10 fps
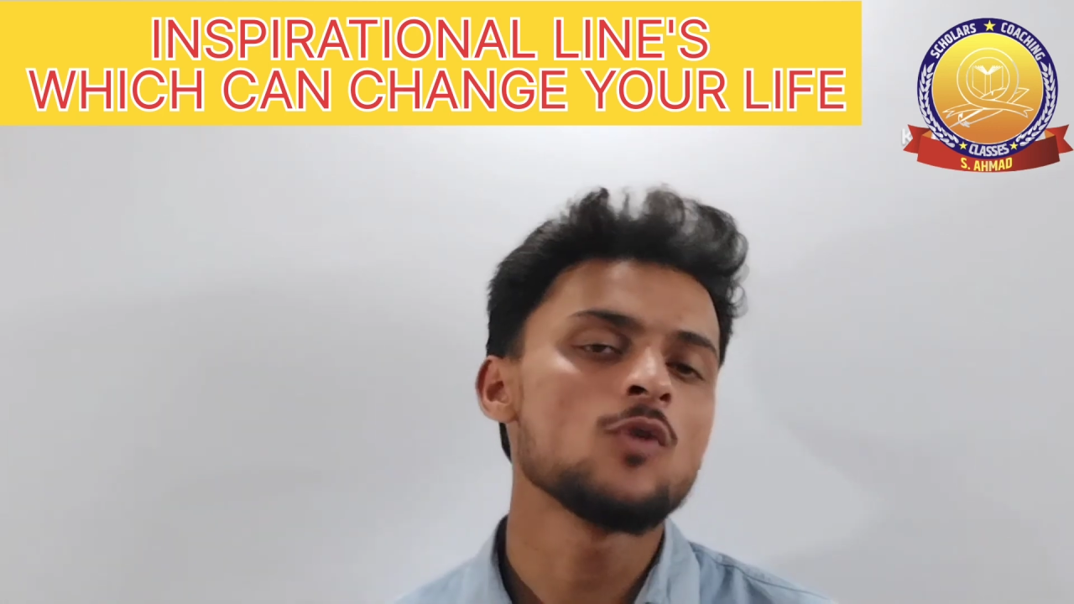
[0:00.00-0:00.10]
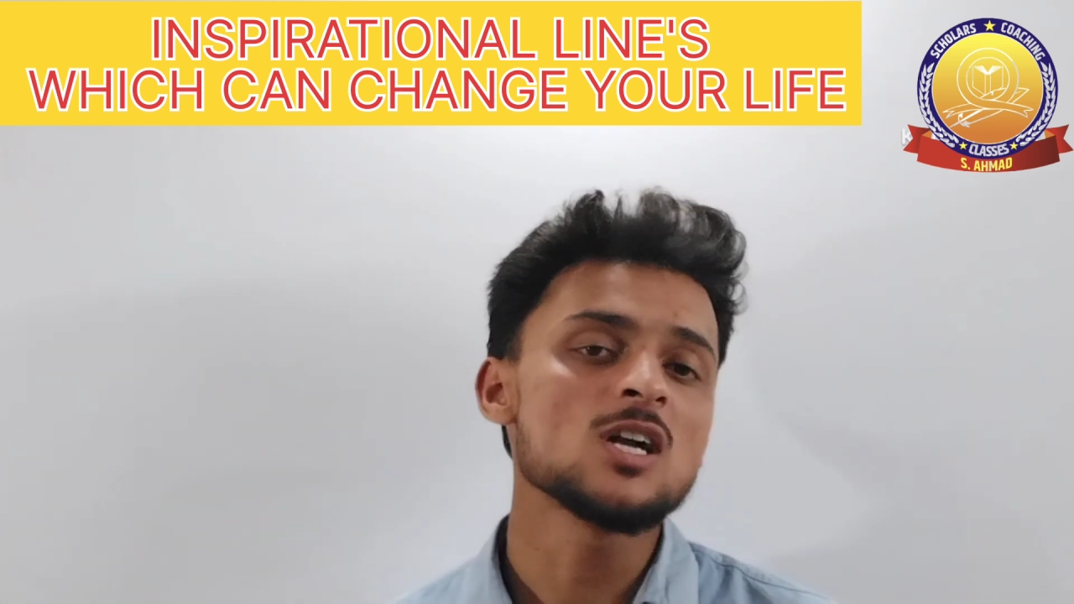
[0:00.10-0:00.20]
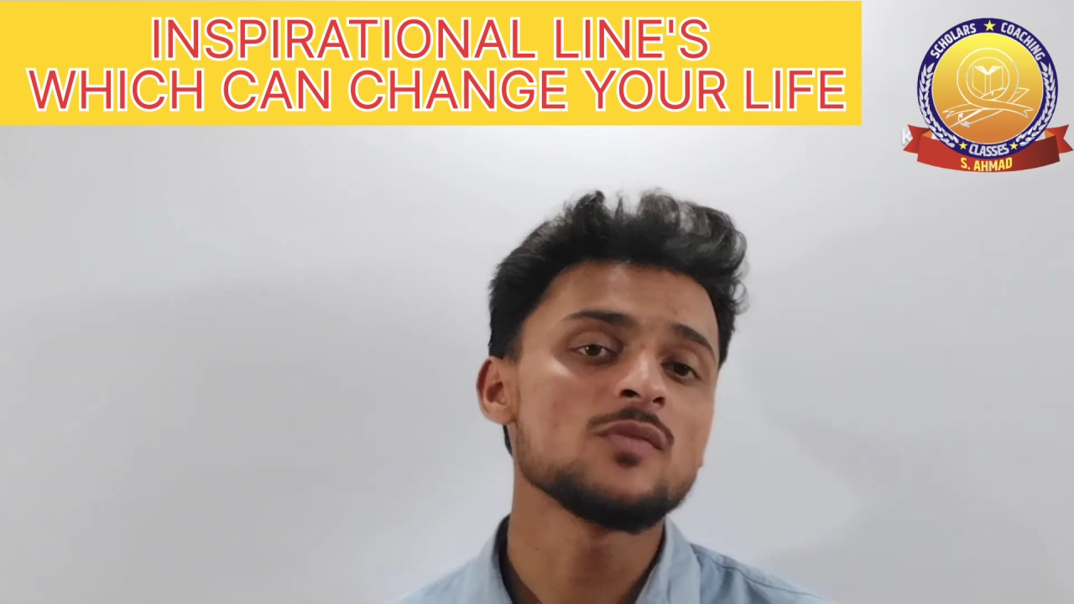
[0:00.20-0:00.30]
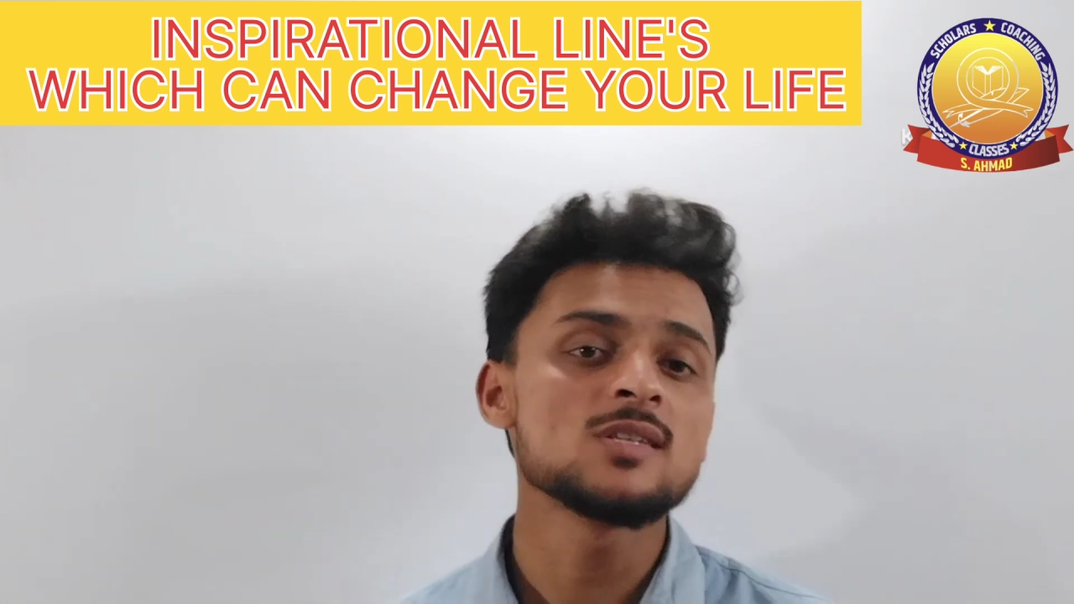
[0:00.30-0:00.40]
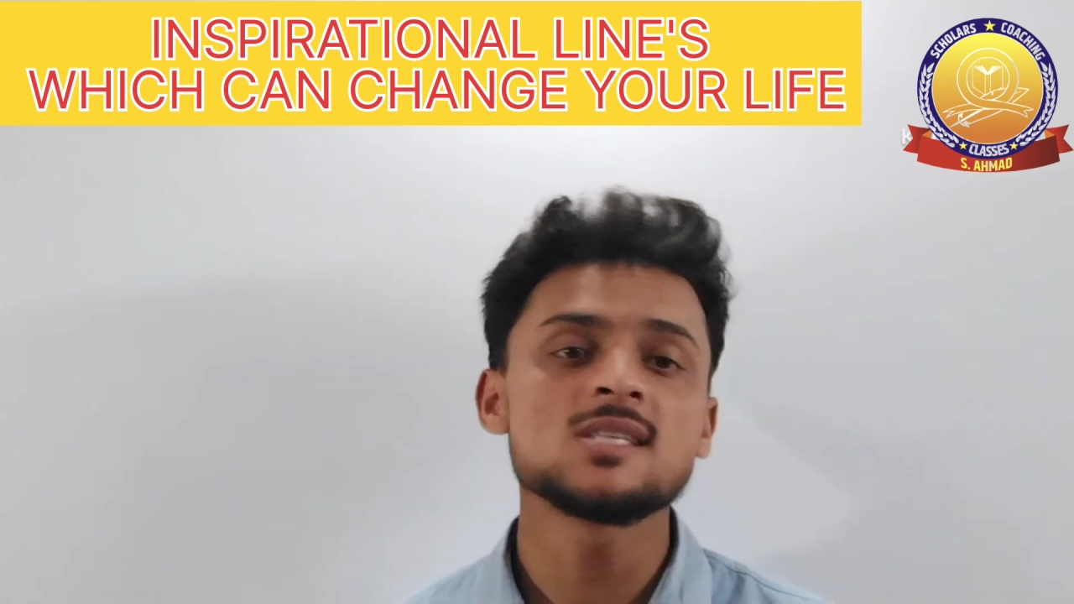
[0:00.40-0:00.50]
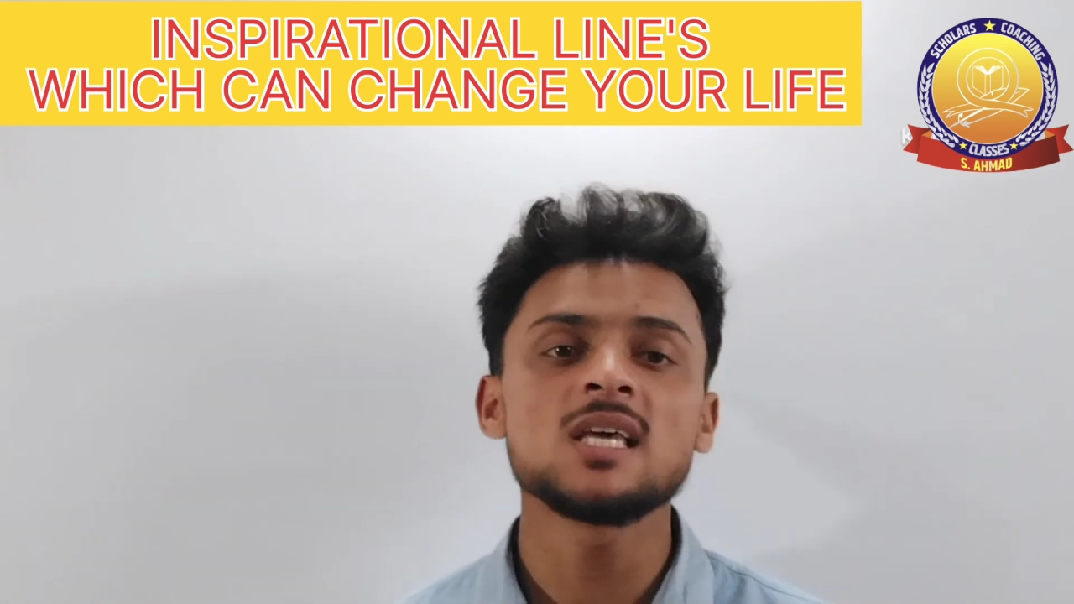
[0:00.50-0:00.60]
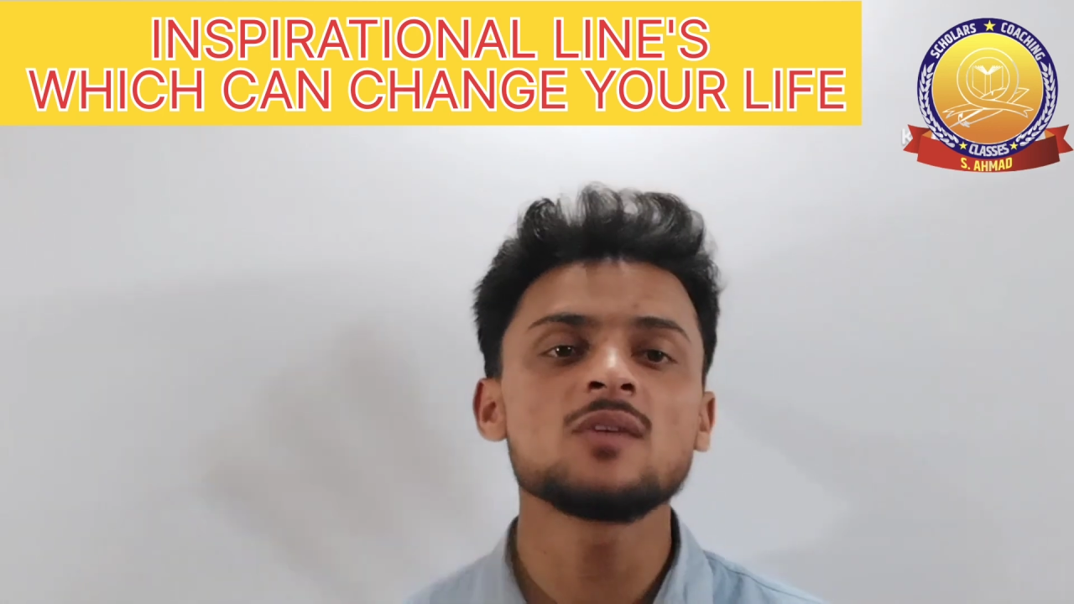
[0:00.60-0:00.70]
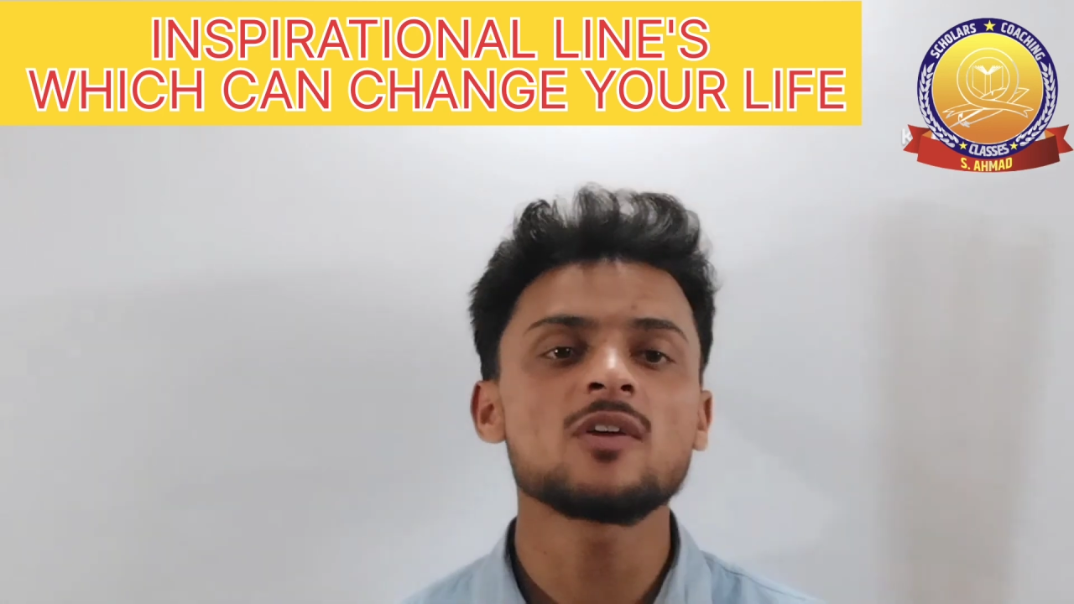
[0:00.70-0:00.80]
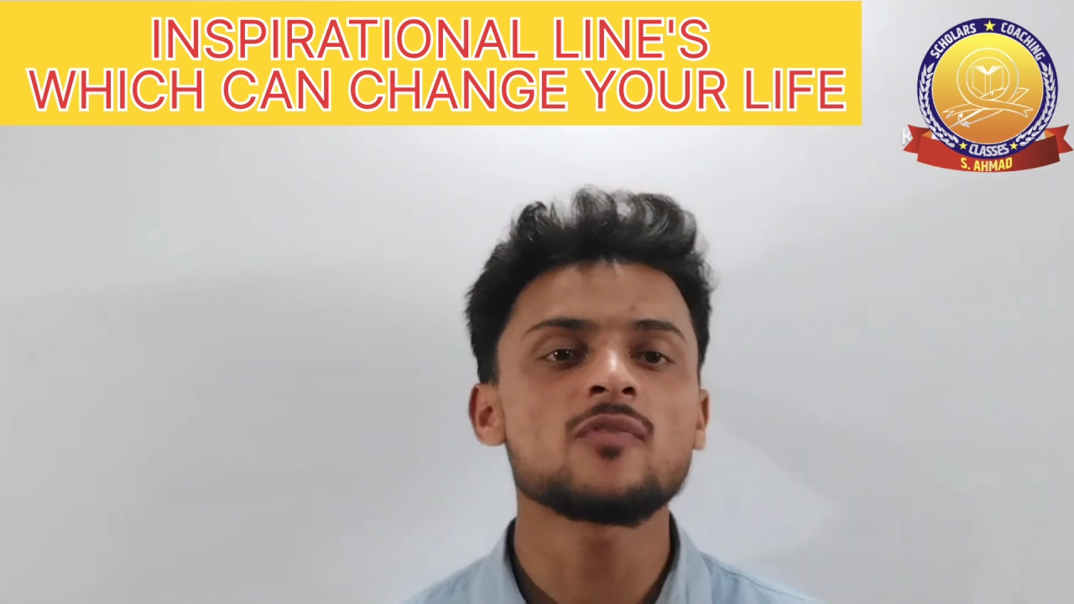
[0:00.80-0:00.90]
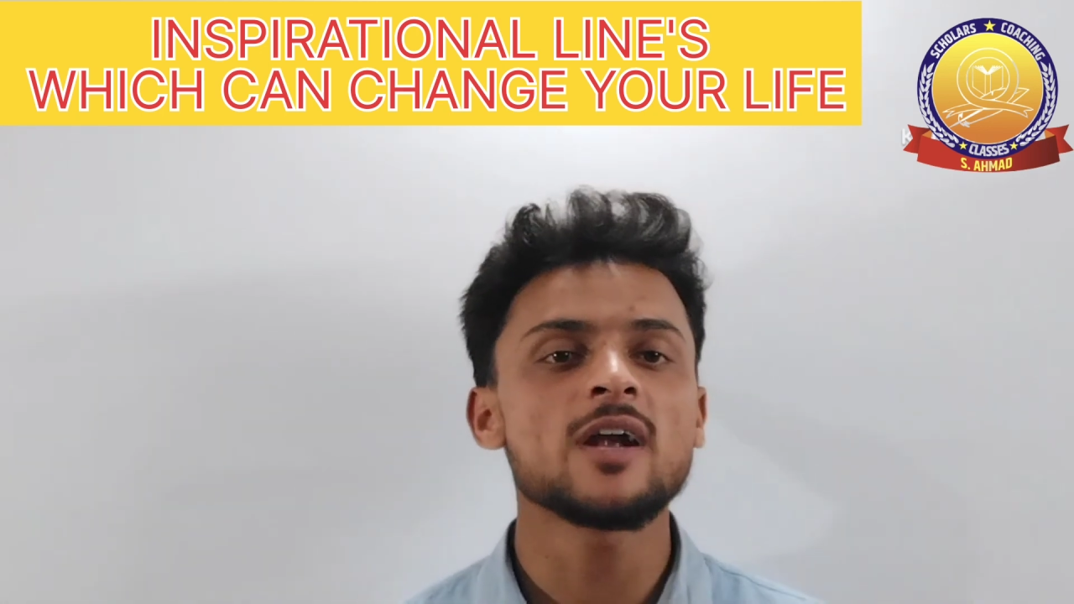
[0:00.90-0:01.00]
what we say
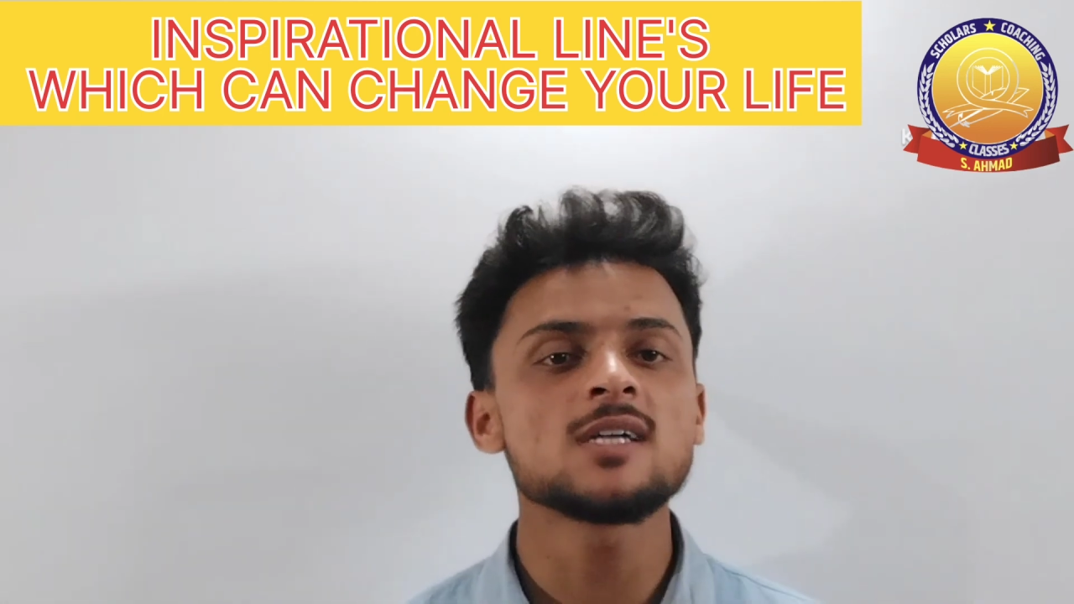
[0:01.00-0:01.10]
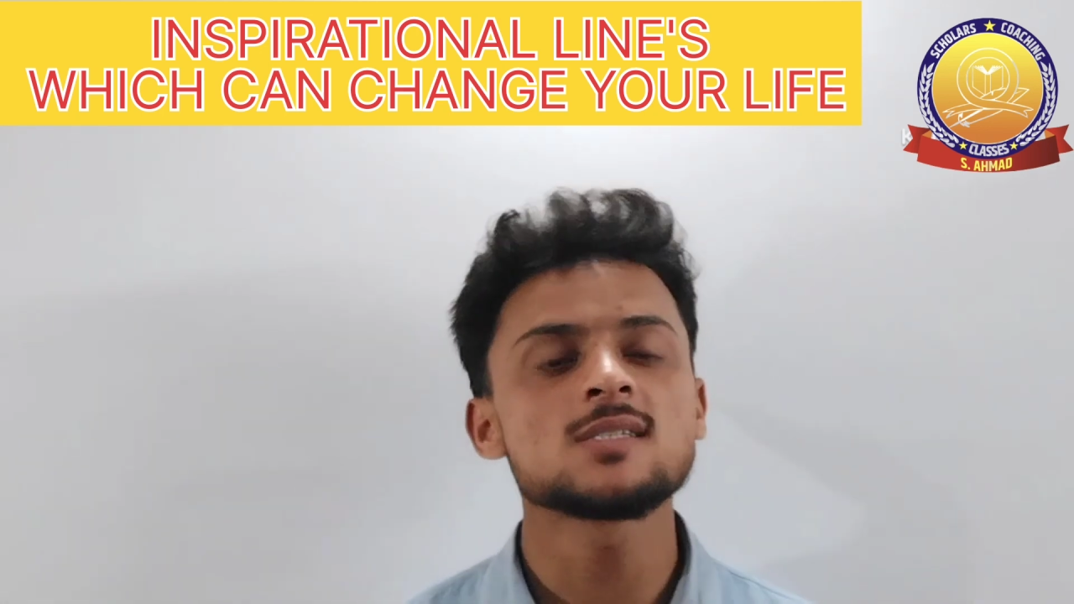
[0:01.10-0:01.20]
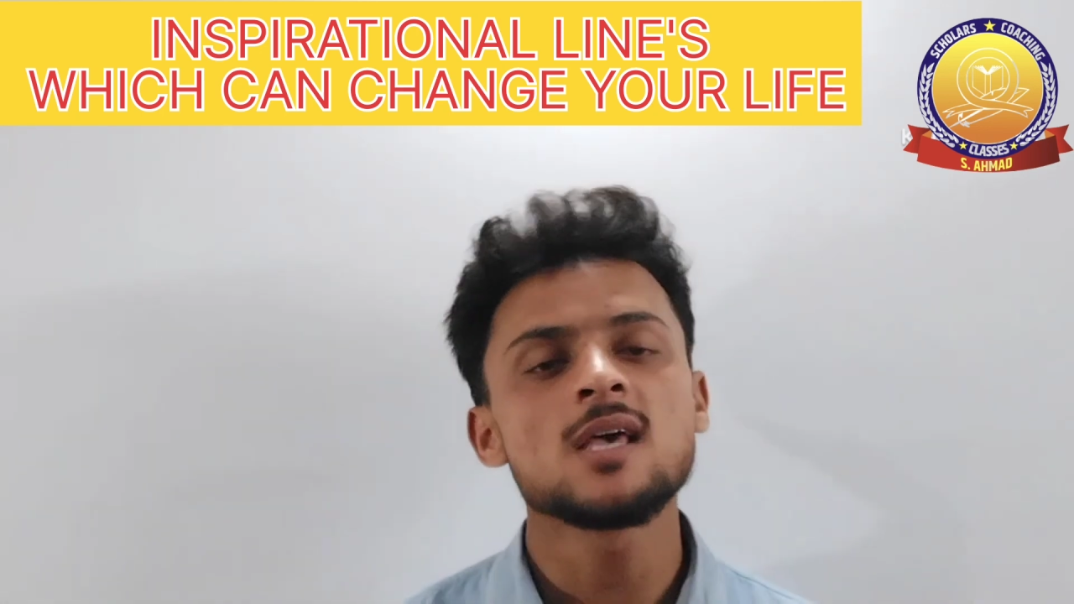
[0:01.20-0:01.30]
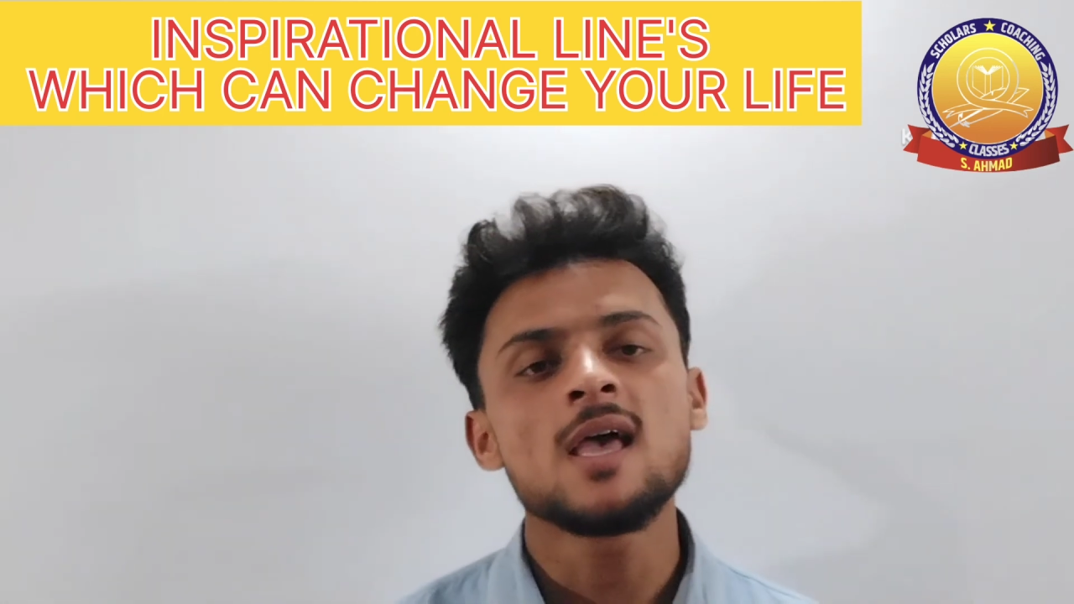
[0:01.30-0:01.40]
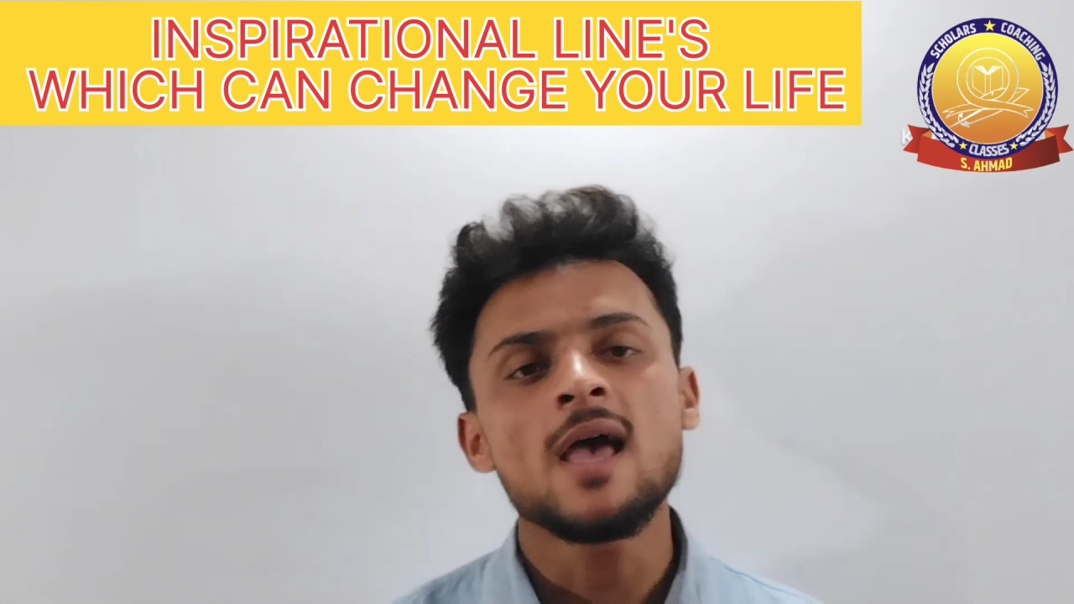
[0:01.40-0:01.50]
in our friends.